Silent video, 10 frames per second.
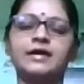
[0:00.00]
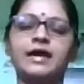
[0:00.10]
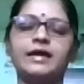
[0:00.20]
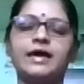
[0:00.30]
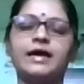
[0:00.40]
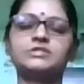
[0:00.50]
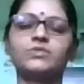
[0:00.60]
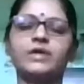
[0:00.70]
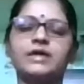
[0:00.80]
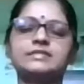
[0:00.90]
And as
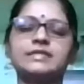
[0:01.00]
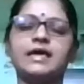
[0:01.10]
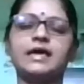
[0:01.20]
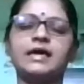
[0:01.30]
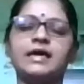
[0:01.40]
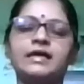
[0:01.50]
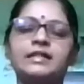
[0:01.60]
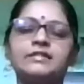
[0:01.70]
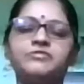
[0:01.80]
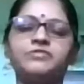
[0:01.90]
you exhale,